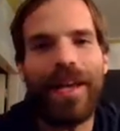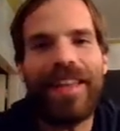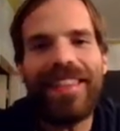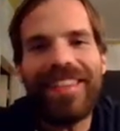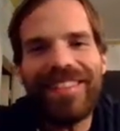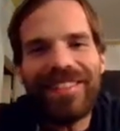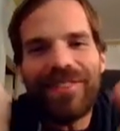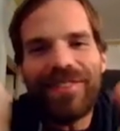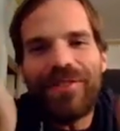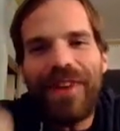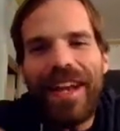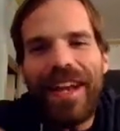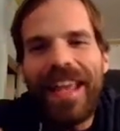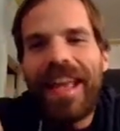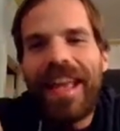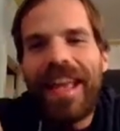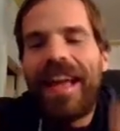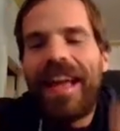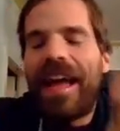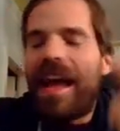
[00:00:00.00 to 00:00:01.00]
This already,
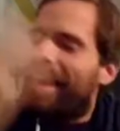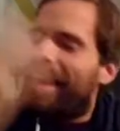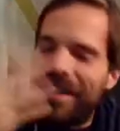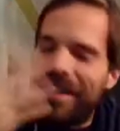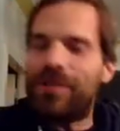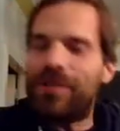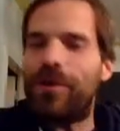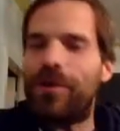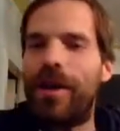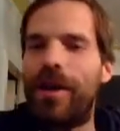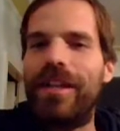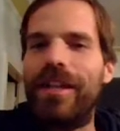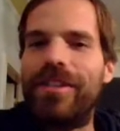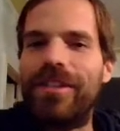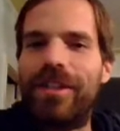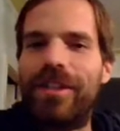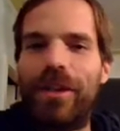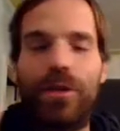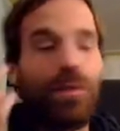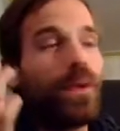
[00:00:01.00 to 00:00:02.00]
that's already a
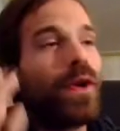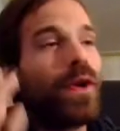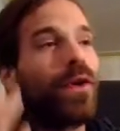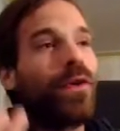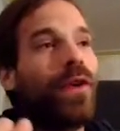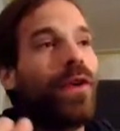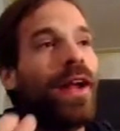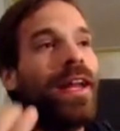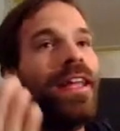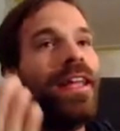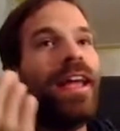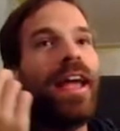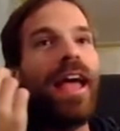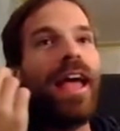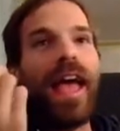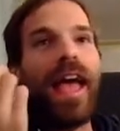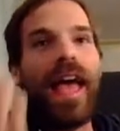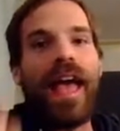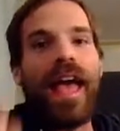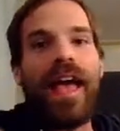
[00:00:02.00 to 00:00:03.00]
start. We already
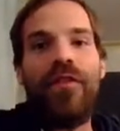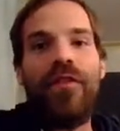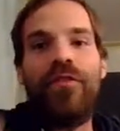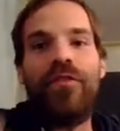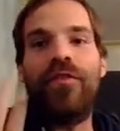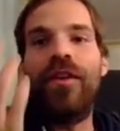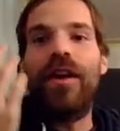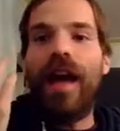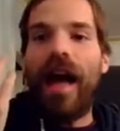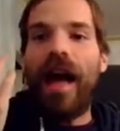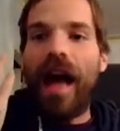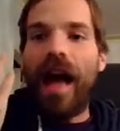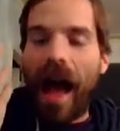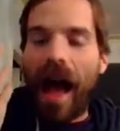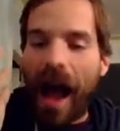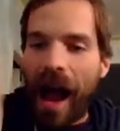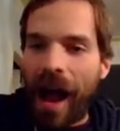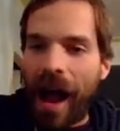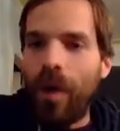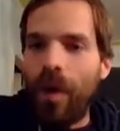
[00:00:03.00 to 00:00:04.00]
have
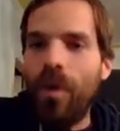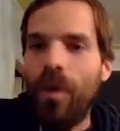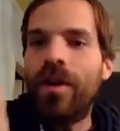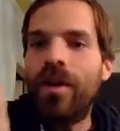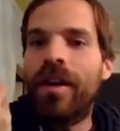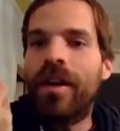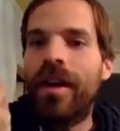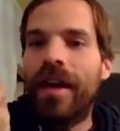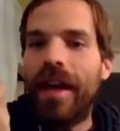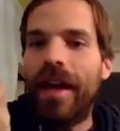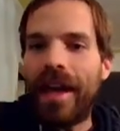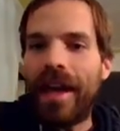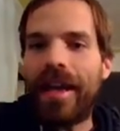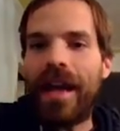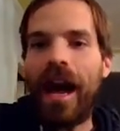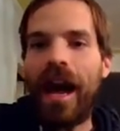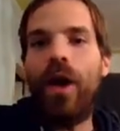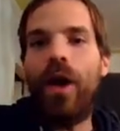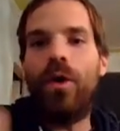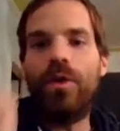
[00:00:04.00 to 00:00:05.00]
our
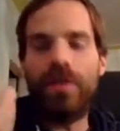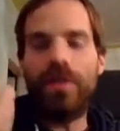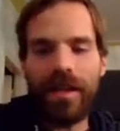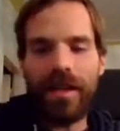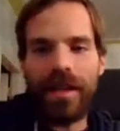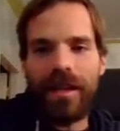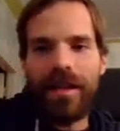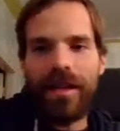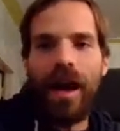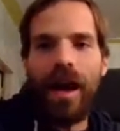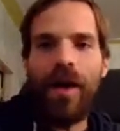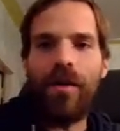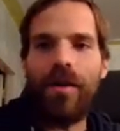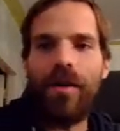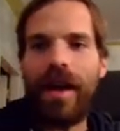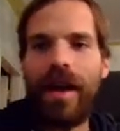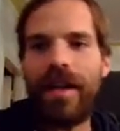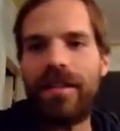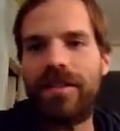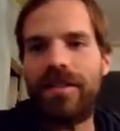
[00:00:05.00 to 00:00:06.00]
account, like our
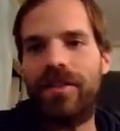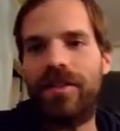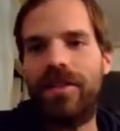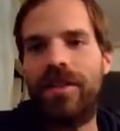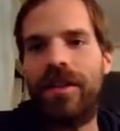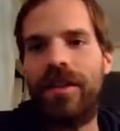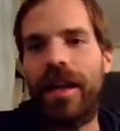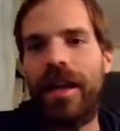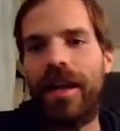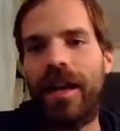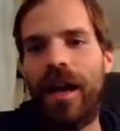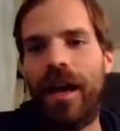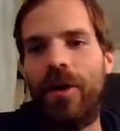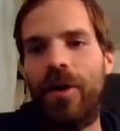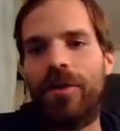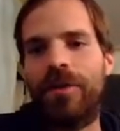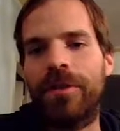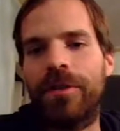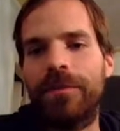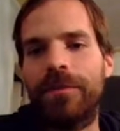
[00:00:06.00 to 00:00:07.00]
external account,